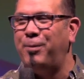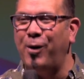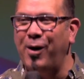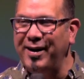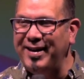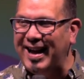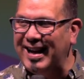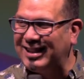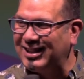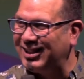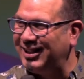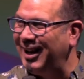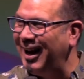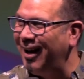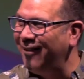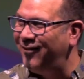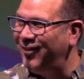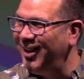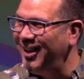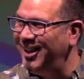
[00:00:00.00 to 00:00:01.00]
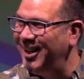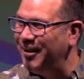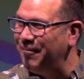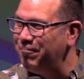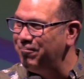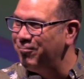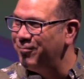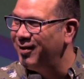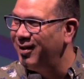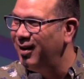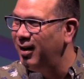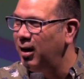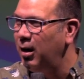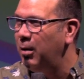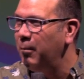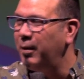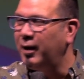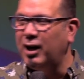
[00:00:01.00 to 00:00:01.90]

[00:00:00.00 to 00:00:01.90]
Boy, that's tough, isn't it?